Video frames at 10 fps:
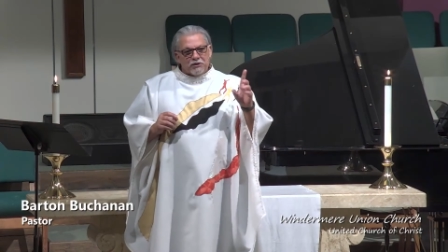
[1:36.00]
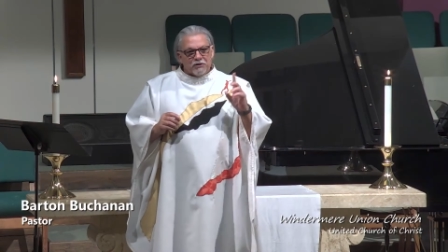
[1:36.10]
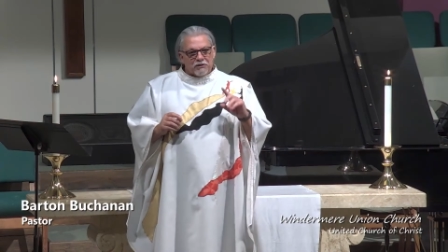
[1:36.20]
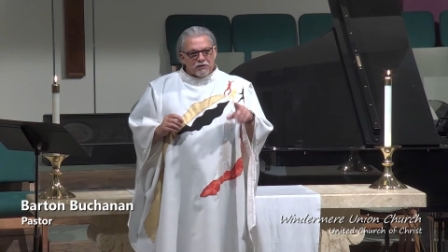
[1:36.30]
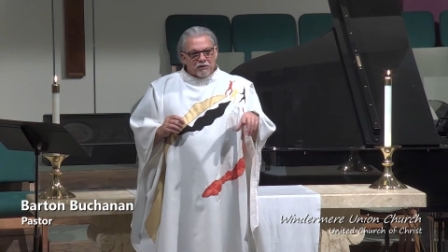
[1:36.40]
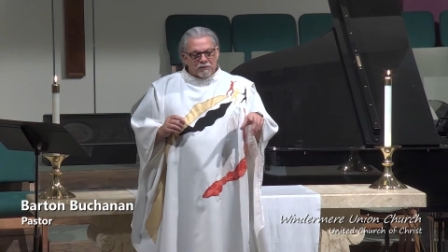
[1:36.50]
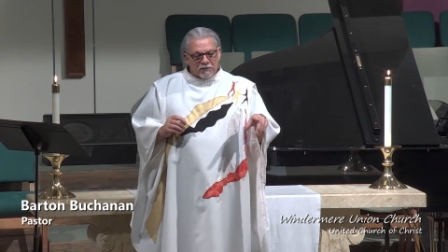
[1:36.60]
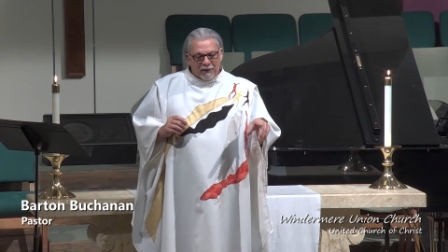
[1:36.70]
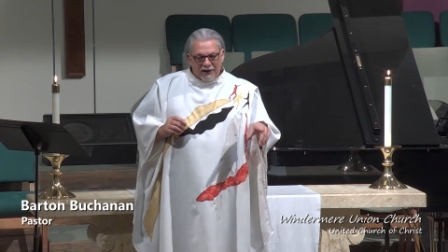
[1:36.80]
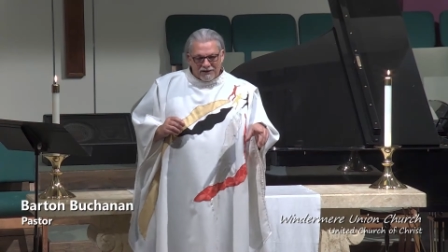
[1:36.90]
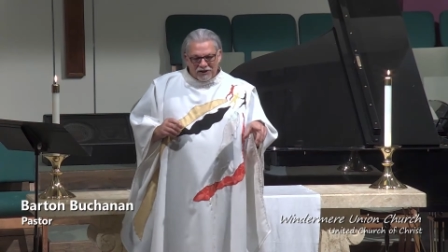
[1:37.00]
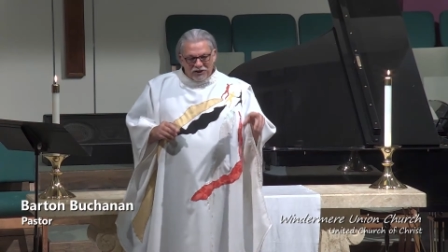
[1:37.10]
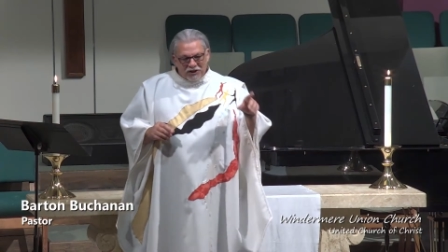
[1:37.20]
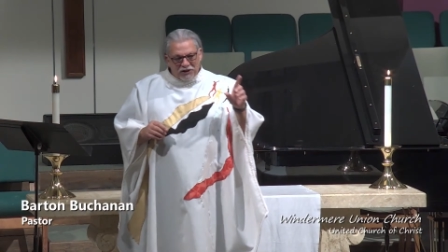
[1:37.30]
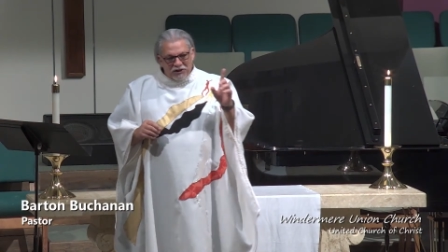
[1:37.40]
to the scripture passage,
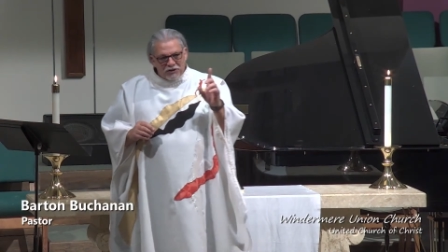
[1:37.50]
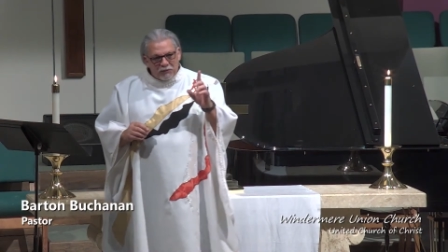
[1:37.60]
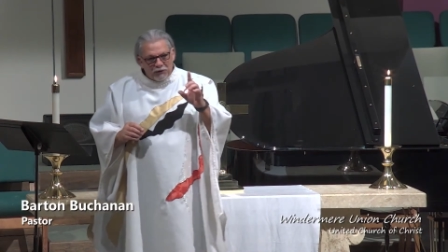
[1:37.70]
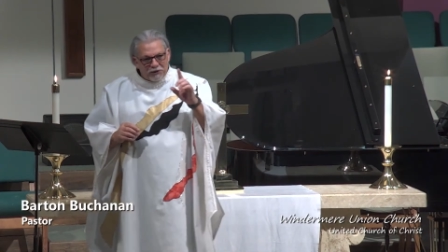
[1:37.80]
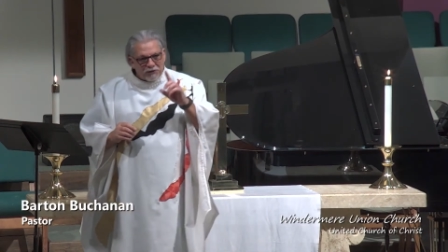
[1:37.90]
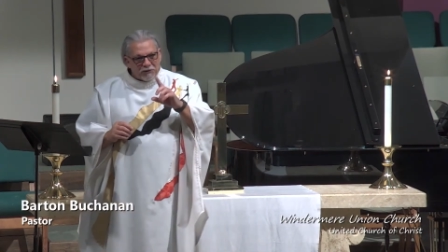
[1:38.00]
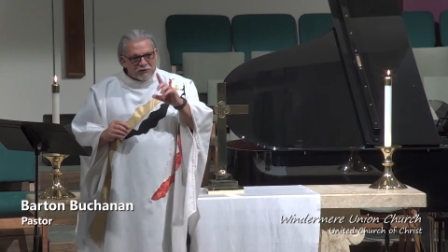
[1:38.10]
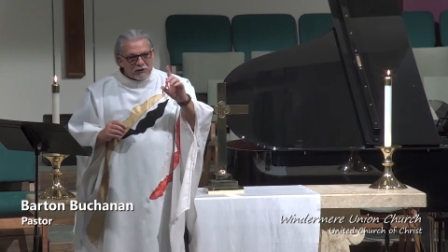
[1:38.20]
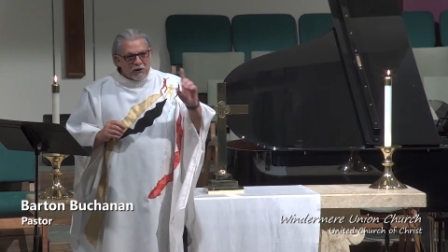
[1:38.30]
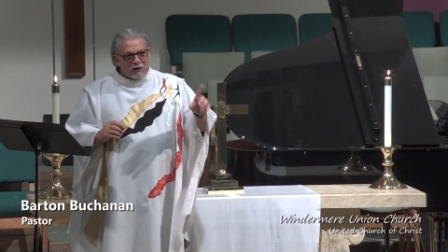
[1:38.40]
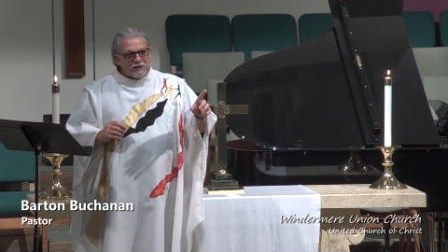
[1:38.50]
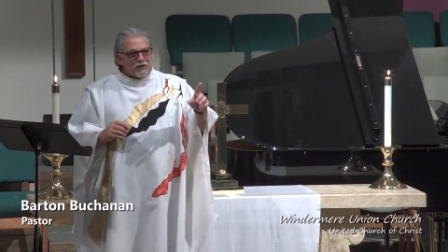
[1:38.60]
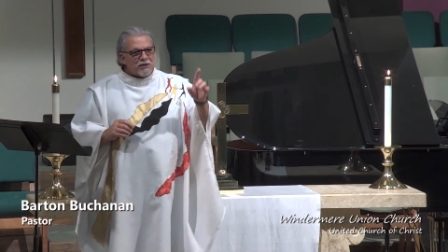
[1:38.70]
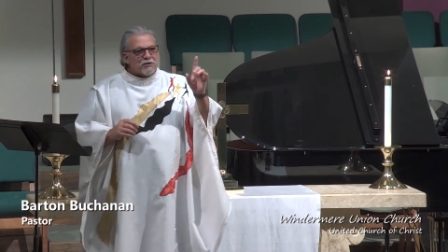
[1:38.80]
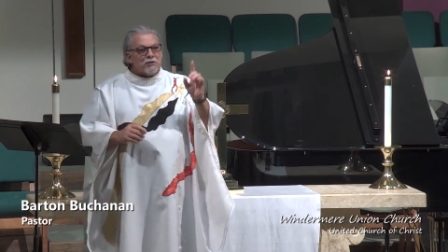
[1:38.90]
and I just want to, to call
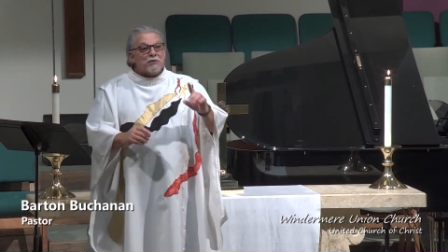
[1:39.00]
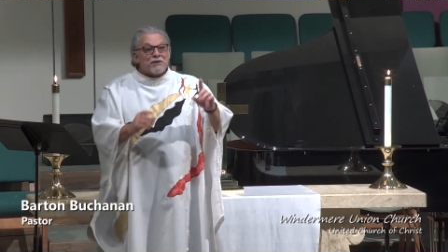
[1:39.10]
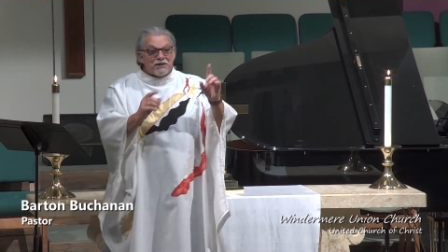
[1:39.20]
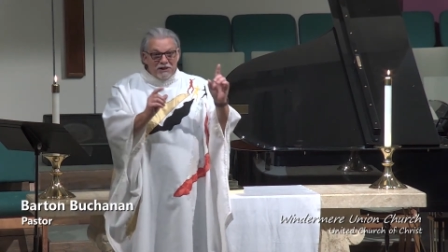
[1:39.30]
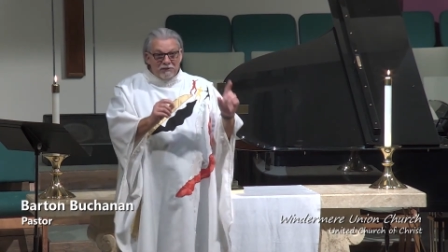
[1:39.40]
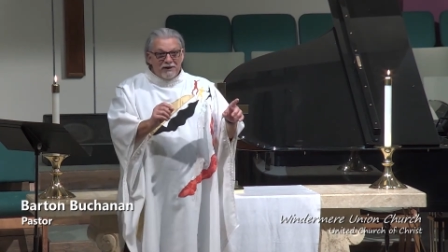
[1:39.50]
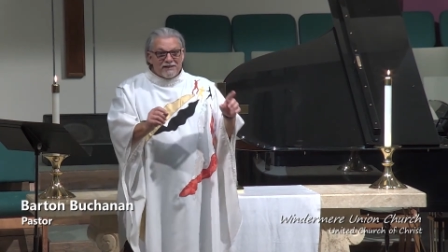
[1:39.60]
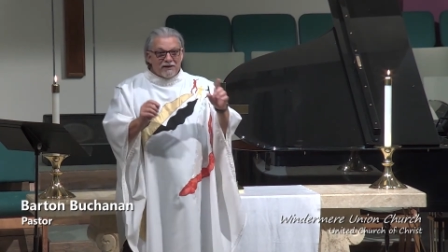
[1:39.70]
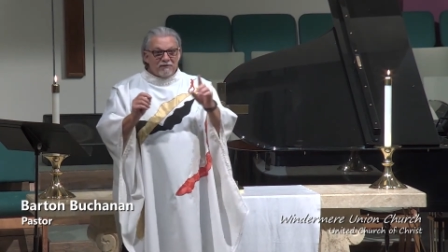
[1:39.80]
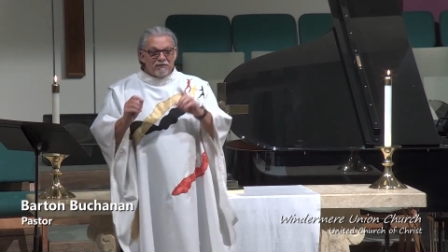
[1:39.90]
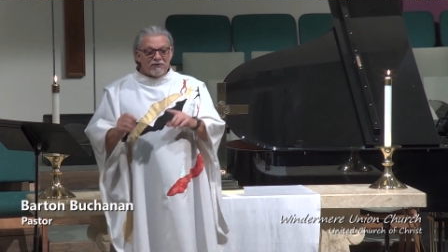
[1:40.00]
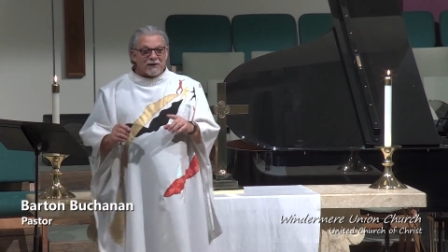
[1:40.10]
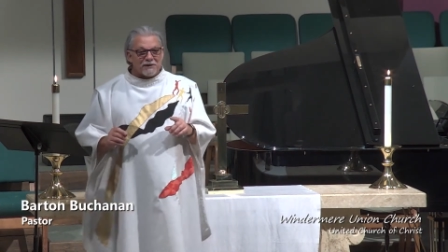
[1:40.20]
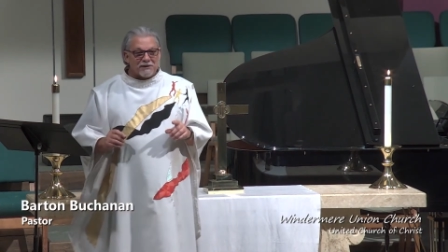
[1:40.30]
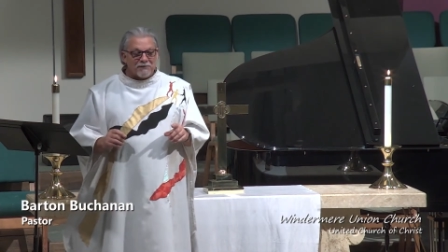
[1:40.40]
attention to the series of
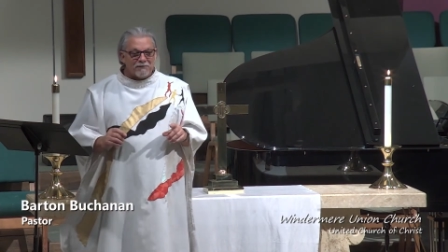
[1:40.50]
events.